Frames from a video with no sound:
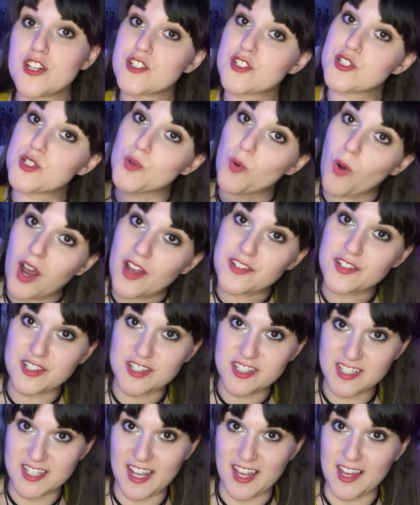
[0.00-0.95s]
to
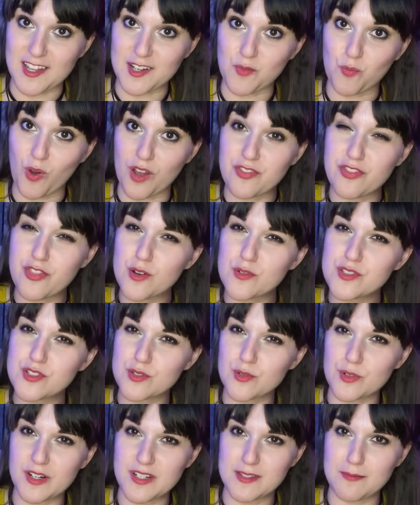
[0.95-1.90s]
understand what those
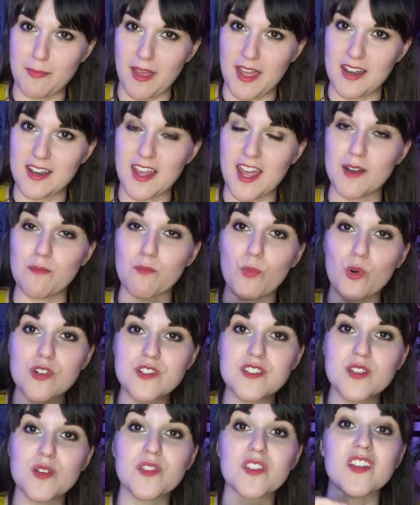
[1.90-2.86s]
stories meant, and more
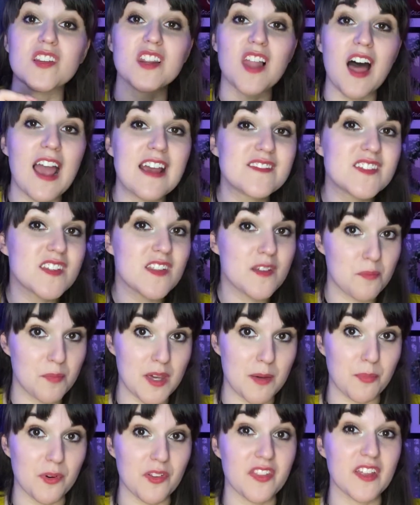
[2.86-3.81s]
so the lives of the
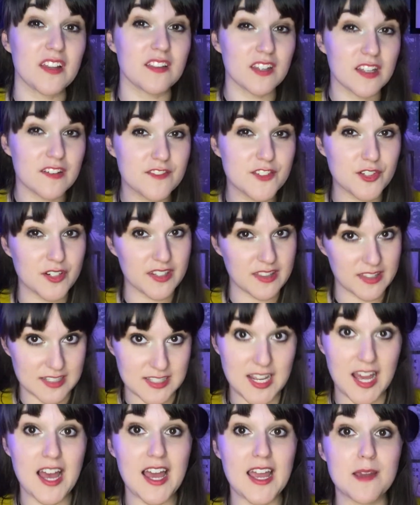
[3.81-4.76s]
people that lived during the
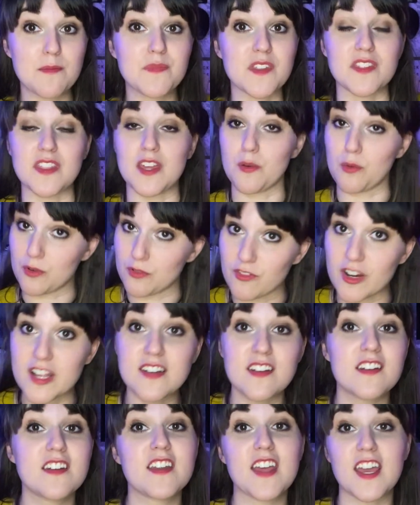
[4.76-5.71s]
time that they were
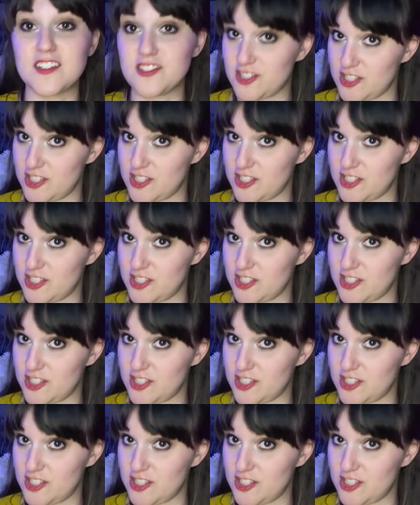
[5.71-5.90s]
written and